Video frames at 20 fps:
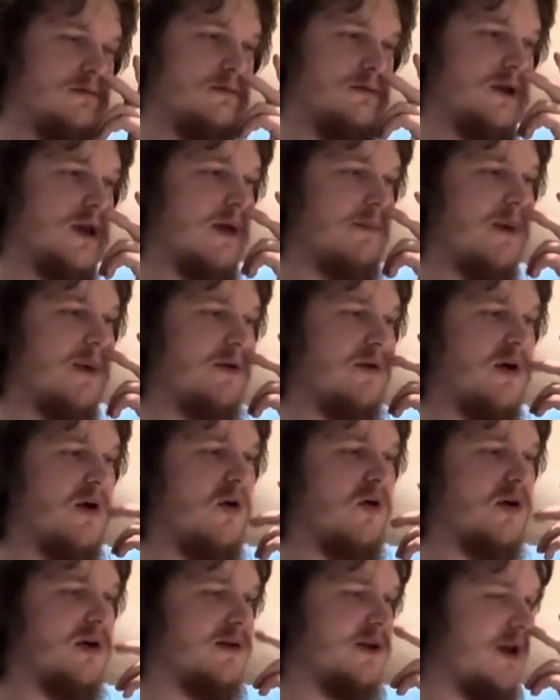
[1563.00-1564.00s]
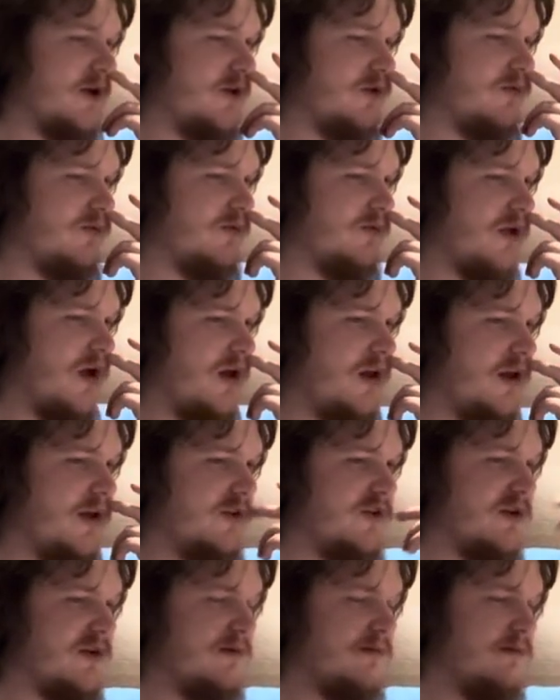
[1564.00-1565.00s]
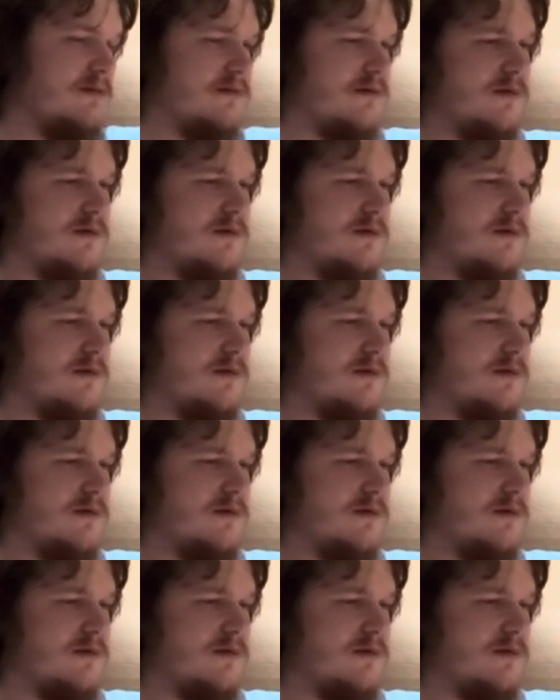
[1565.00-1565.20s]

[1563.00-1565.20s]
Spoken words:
get better architectural knowledge and